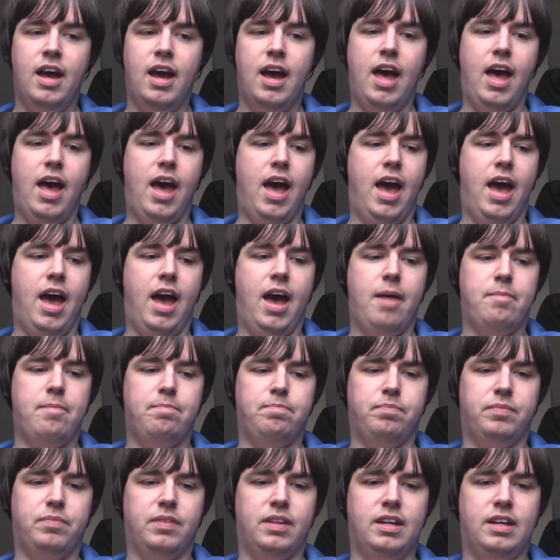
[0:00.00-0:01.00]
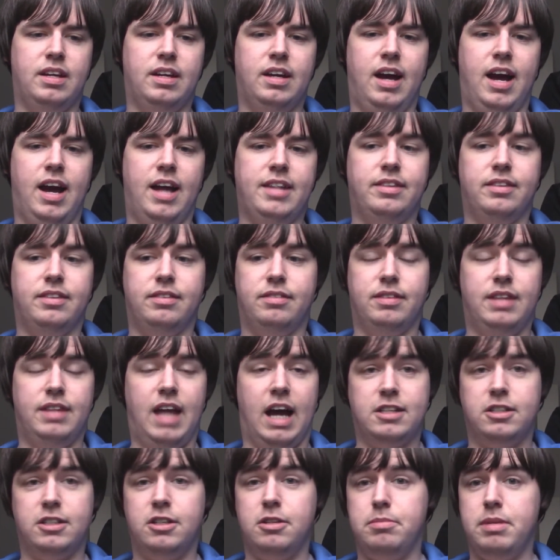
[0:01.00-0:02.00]
Um, and
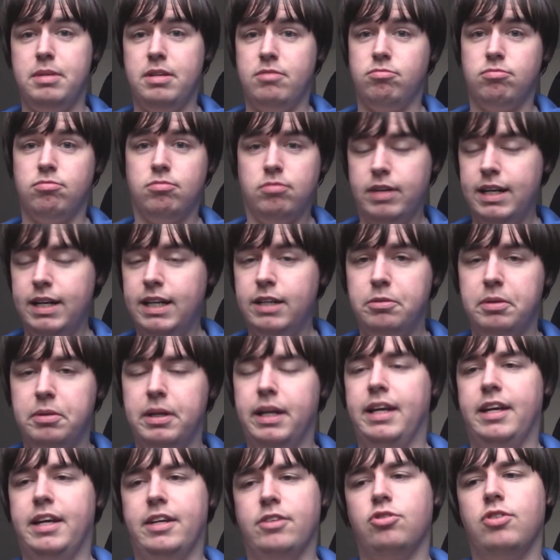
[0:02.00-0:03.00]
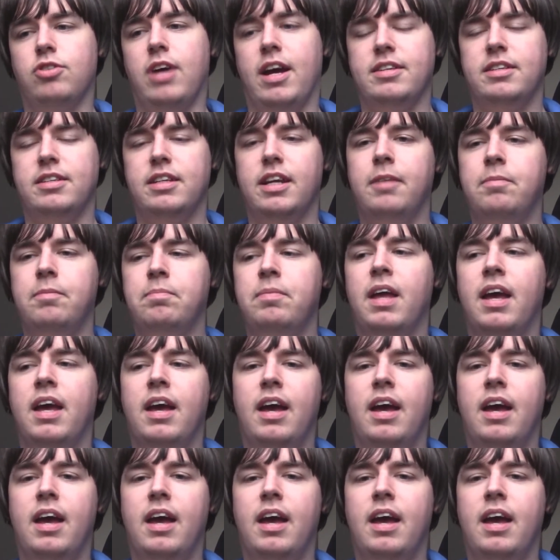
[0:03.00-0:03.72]
that could be really, really interesting.